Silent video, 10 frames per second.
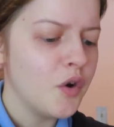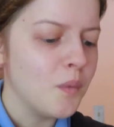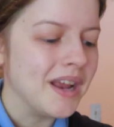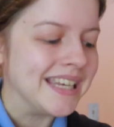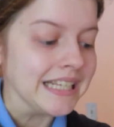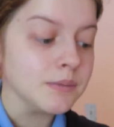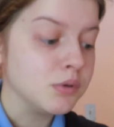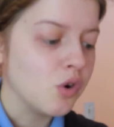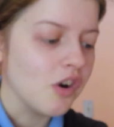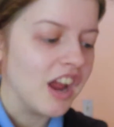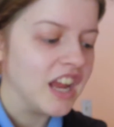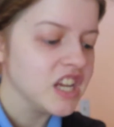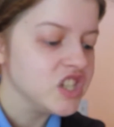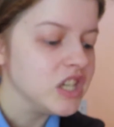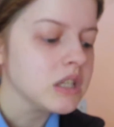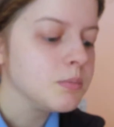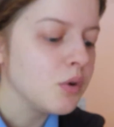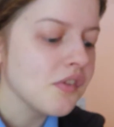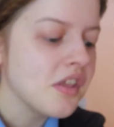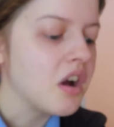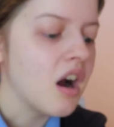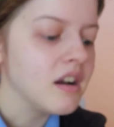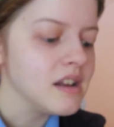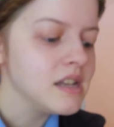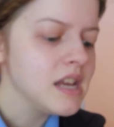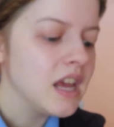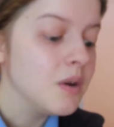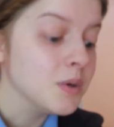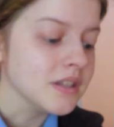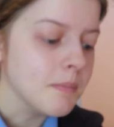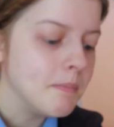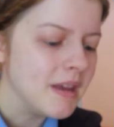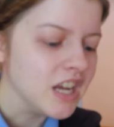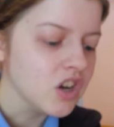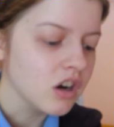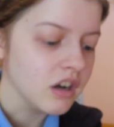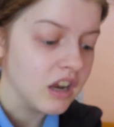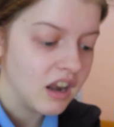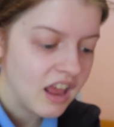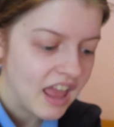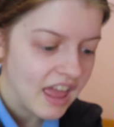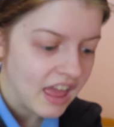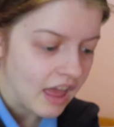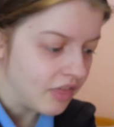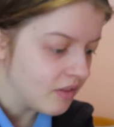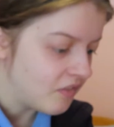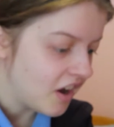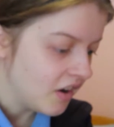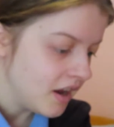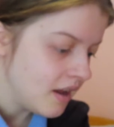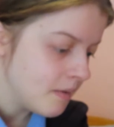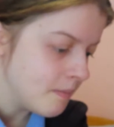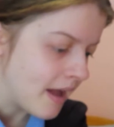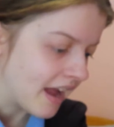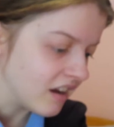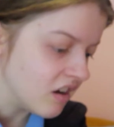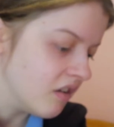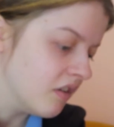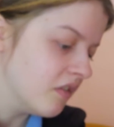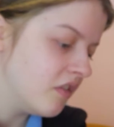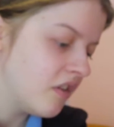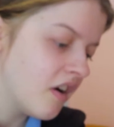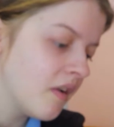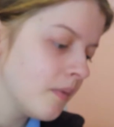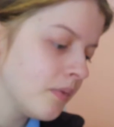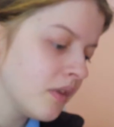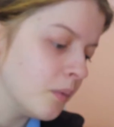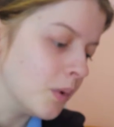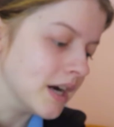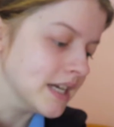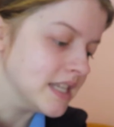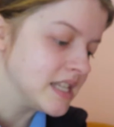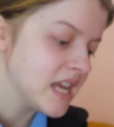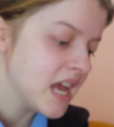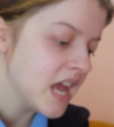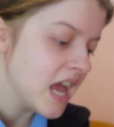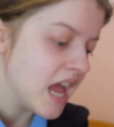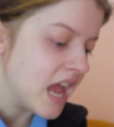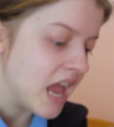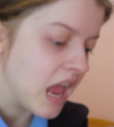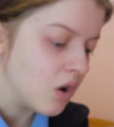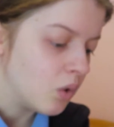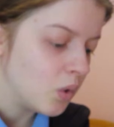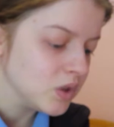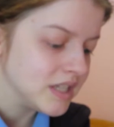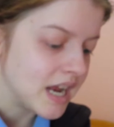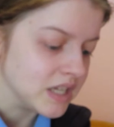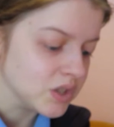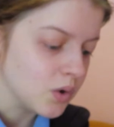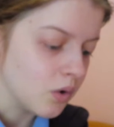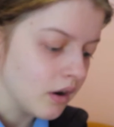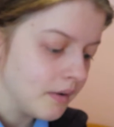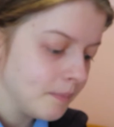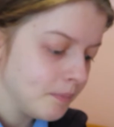went exploring. She explored the garden. It was a big garden. At the very back was an old tennis court.